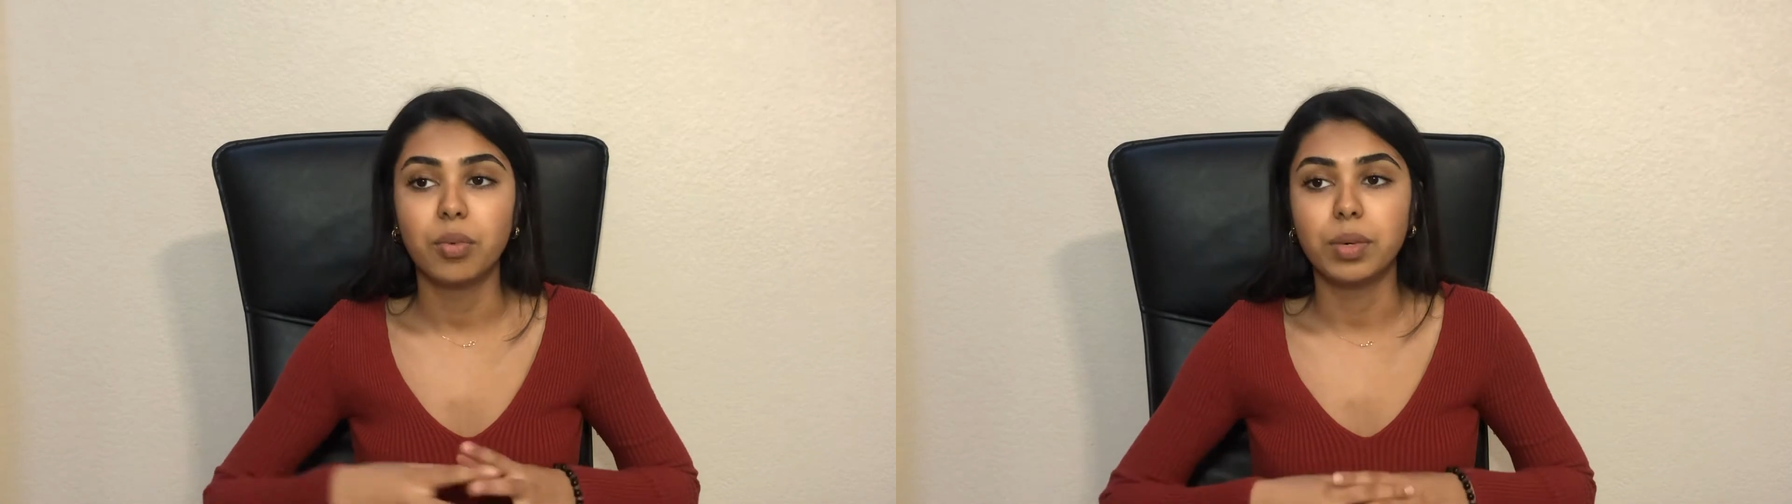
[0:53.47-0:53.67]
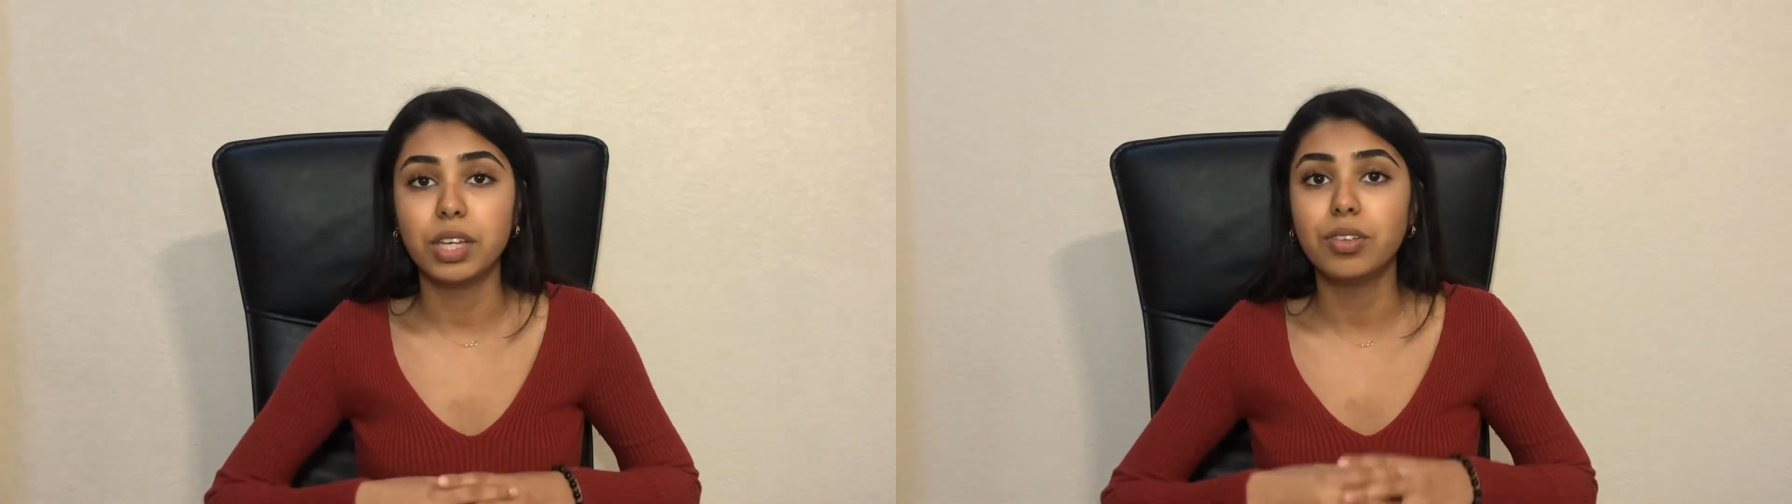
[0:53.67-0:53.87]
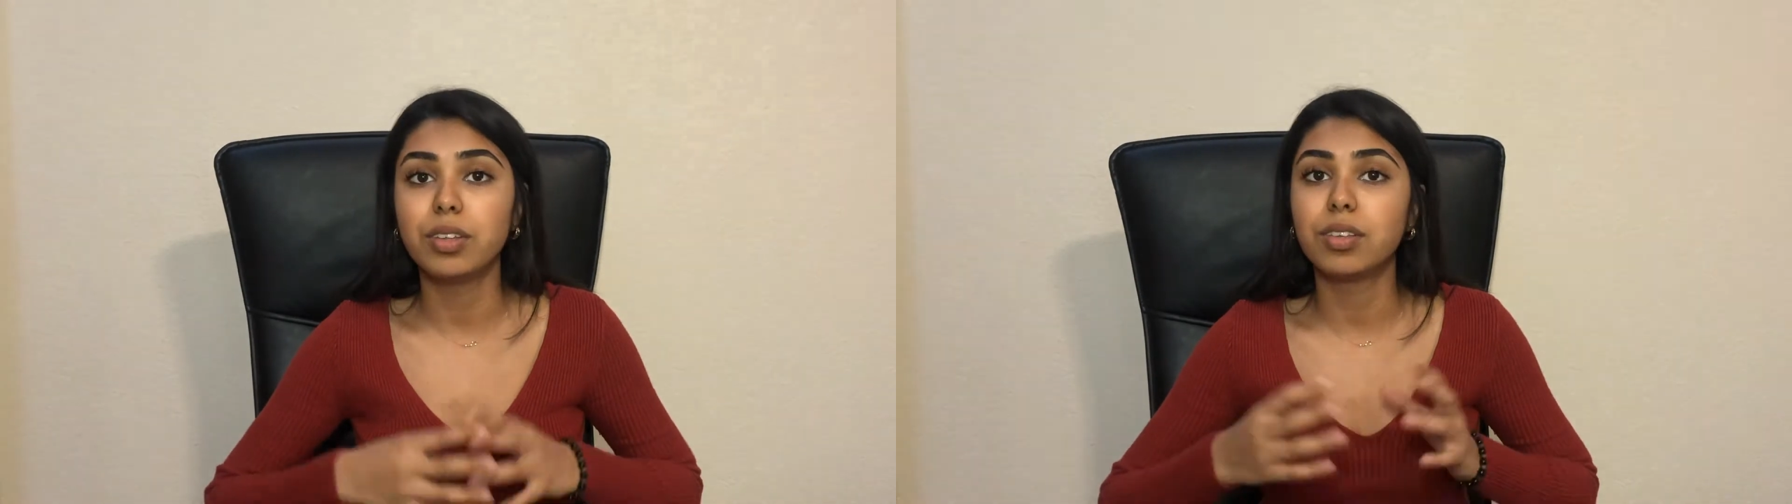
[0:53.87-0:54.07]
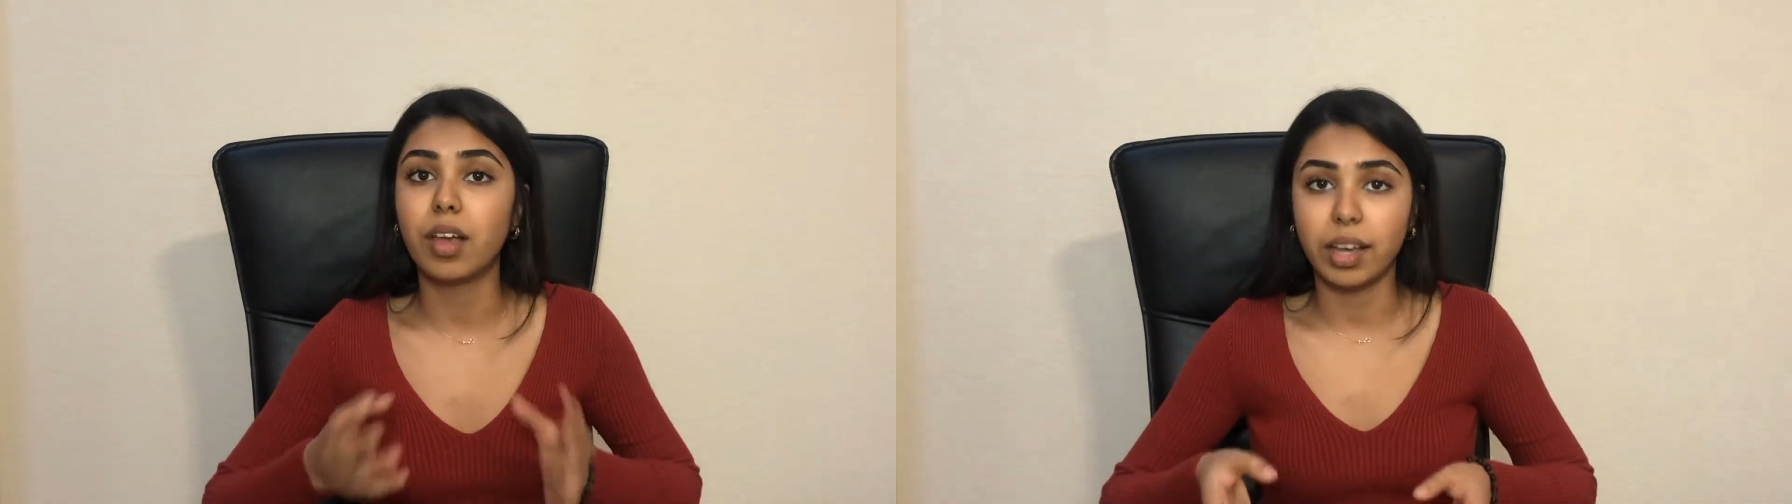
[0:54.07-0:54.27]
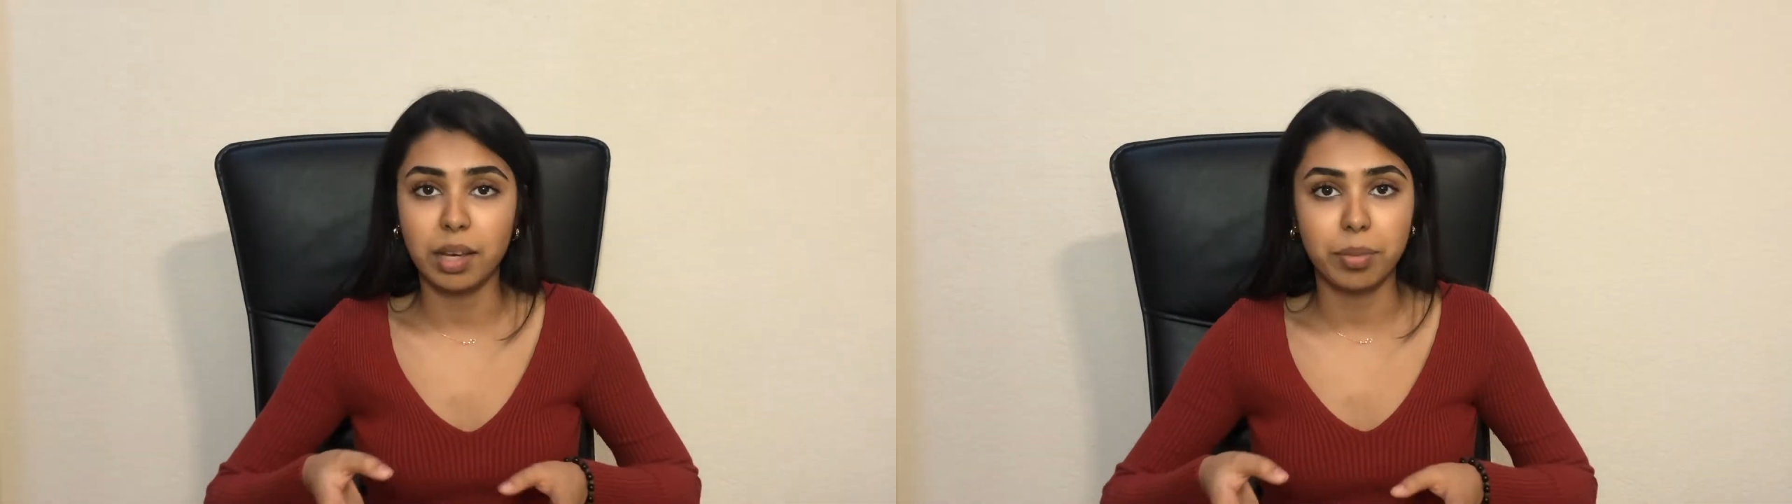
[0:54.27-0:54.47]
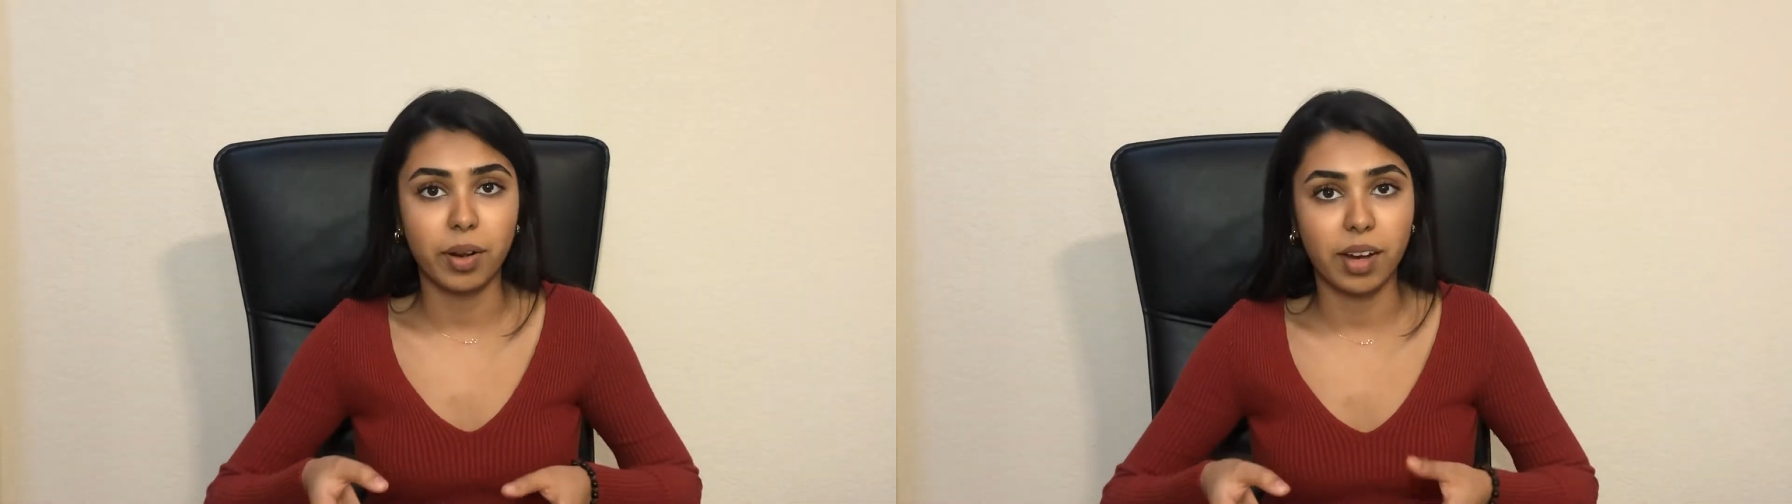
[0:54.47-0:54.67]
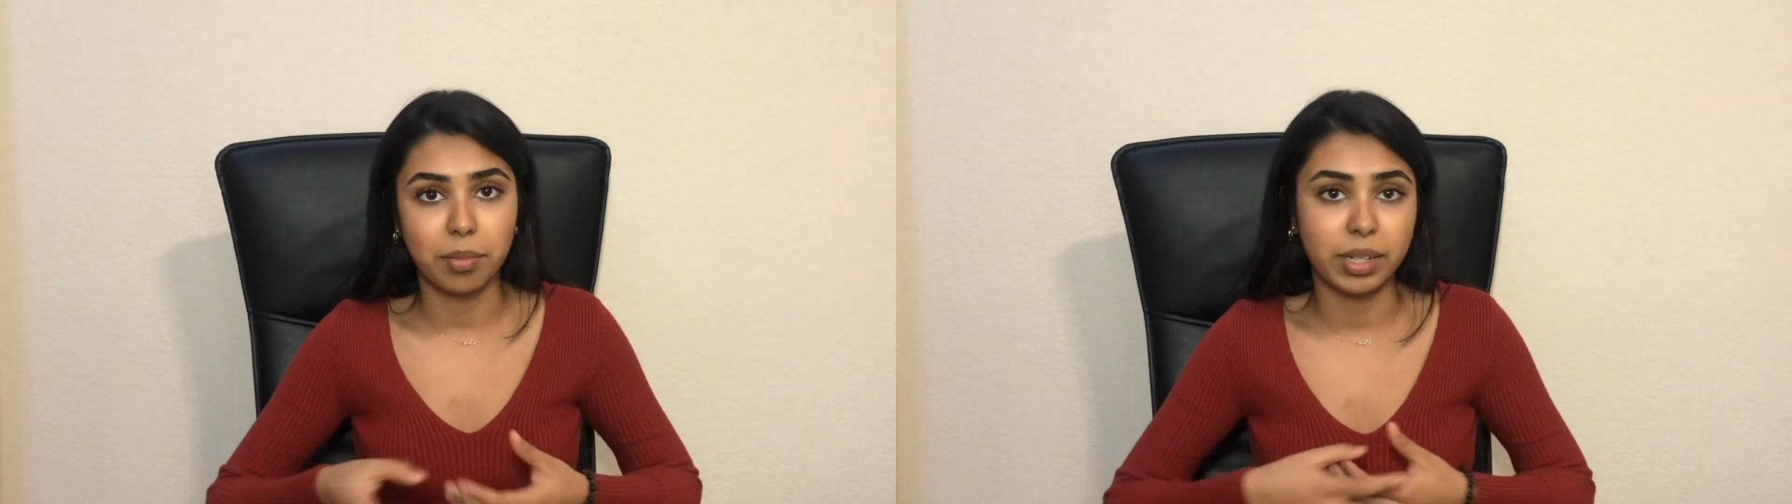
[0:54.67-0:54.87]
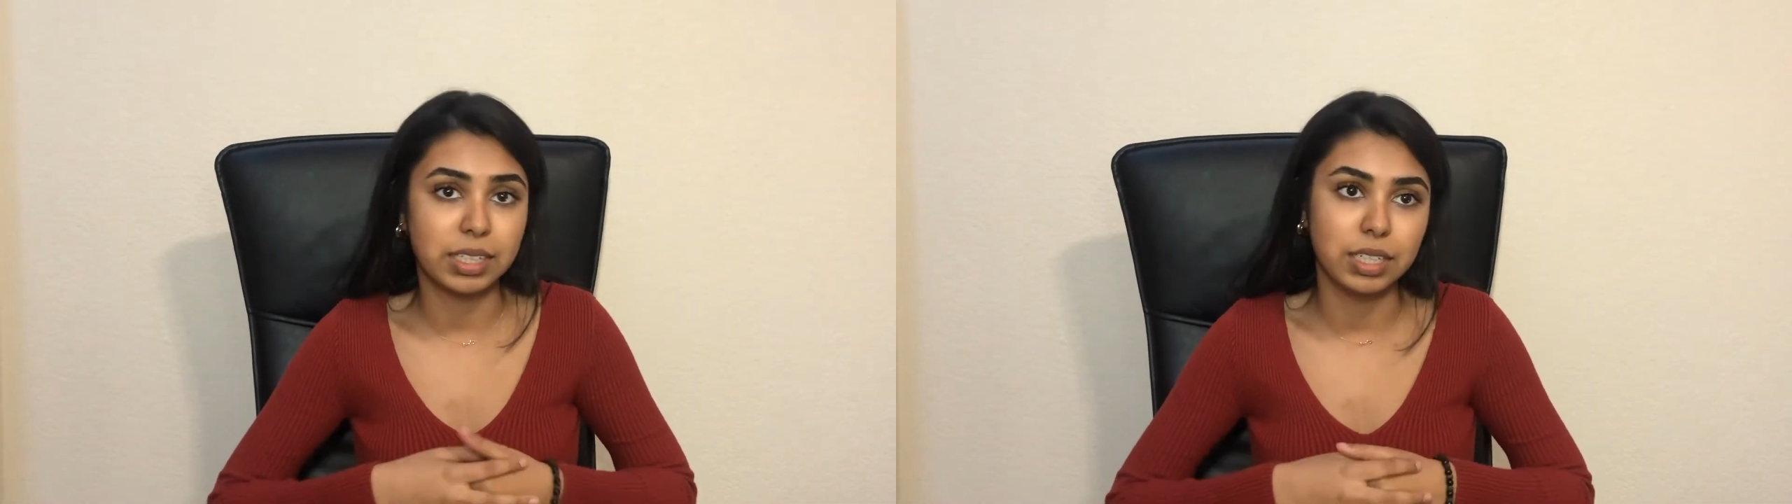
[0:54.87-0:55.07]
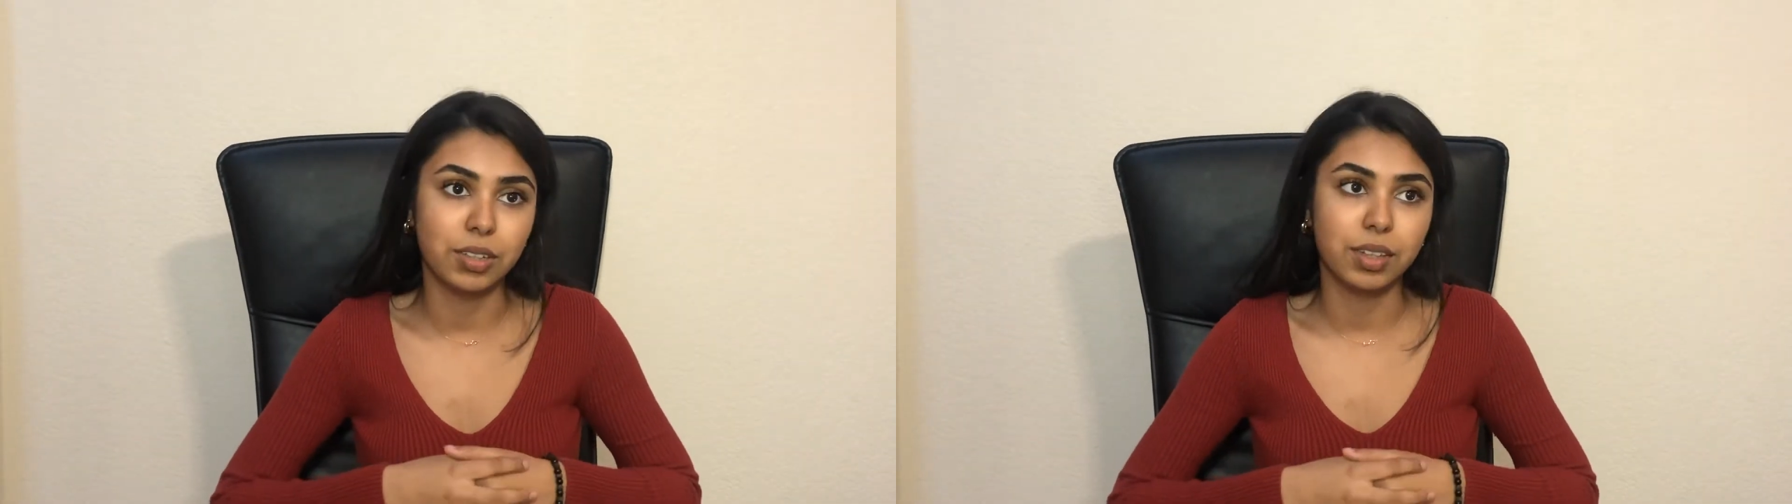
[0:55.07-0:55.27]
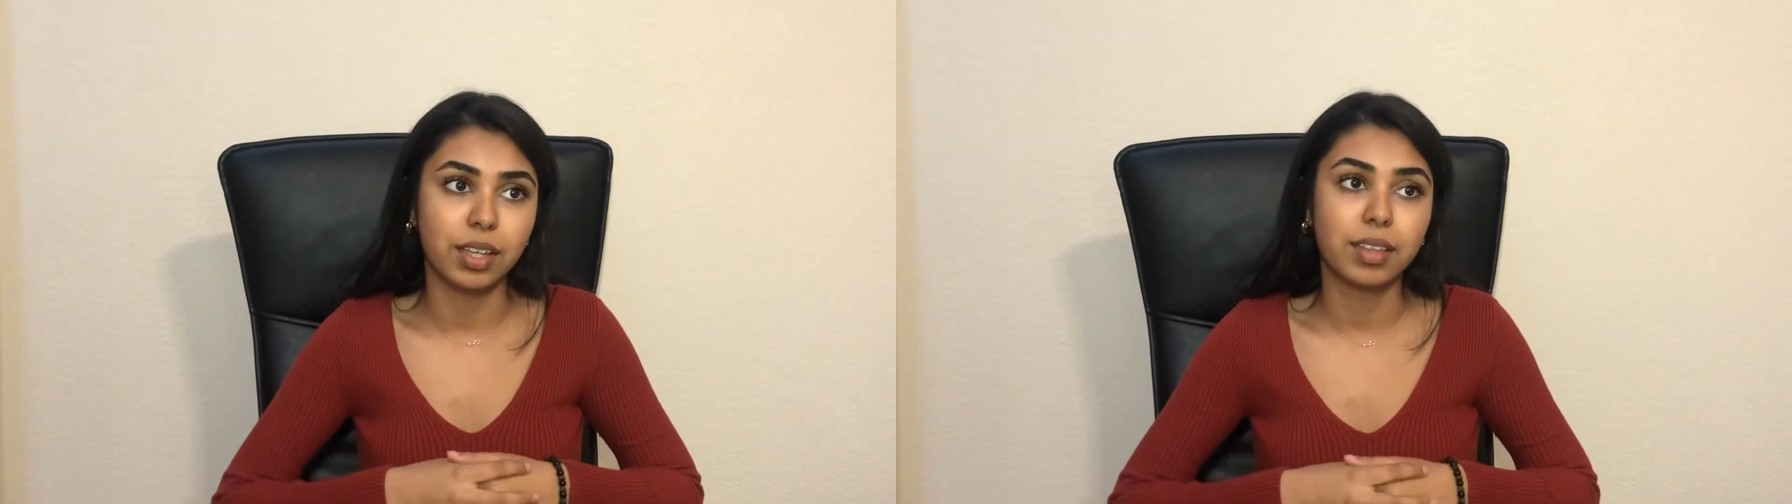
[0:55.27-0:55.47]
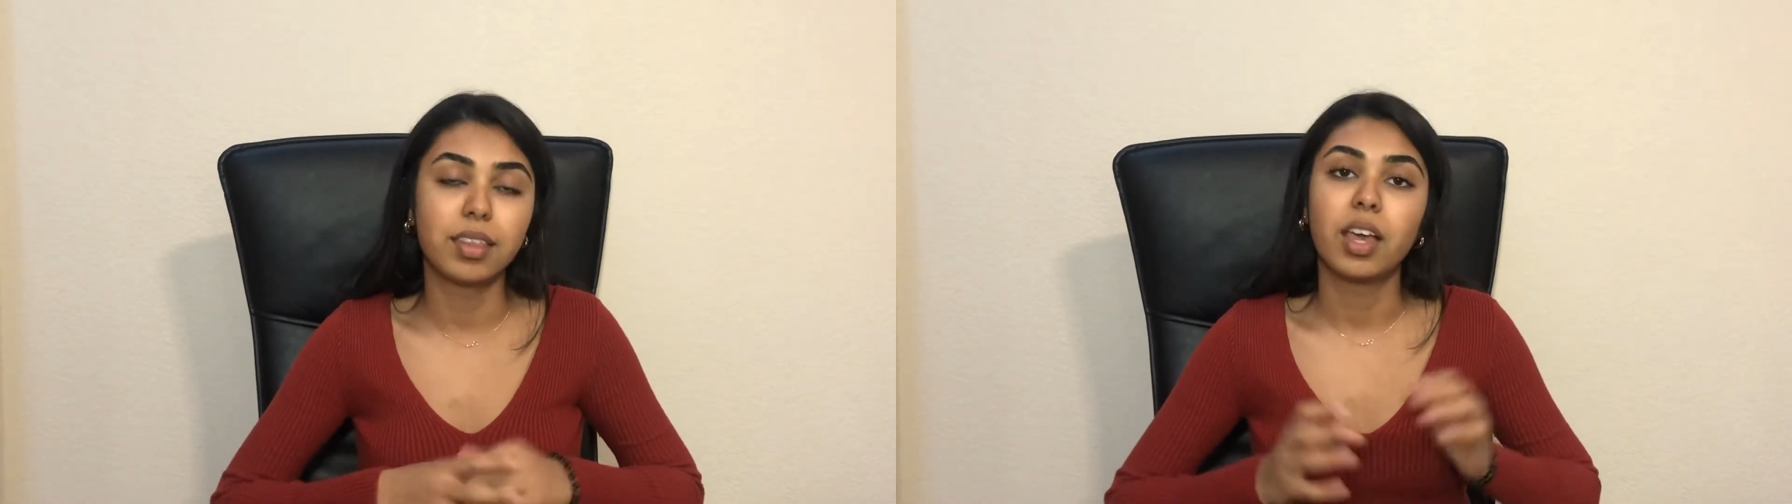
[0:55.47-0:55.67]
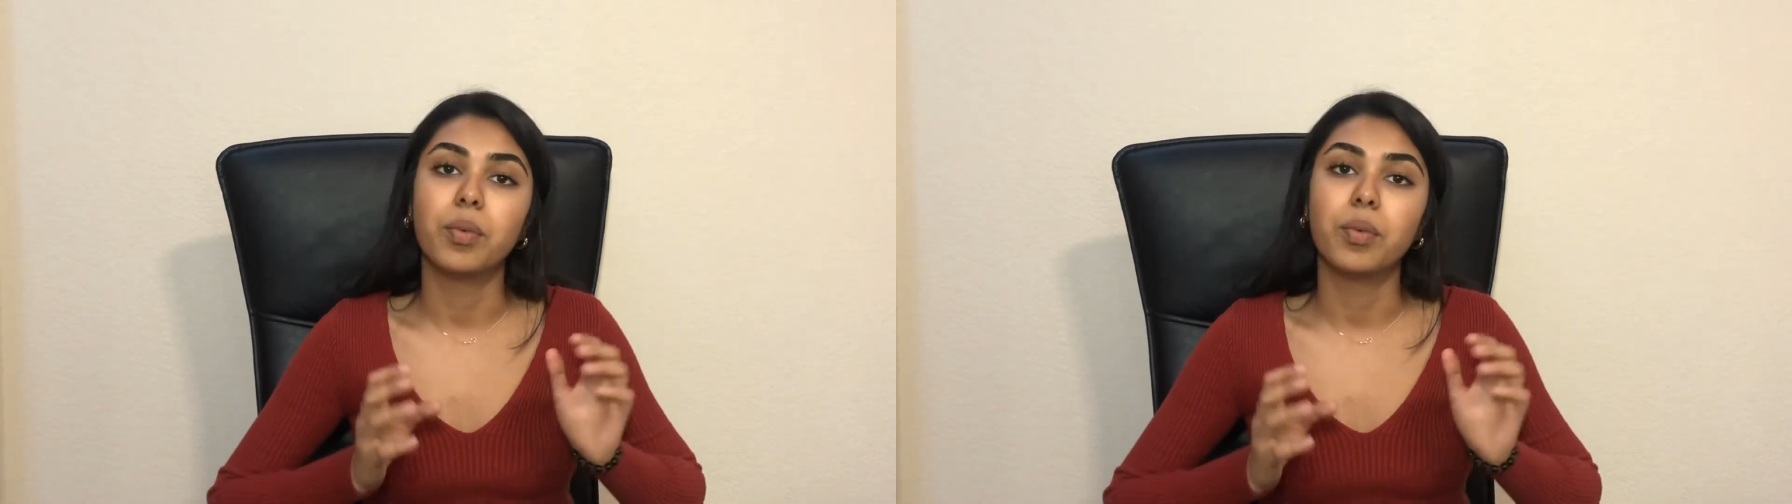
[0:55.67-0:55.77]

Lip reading: We used socket programming to do this.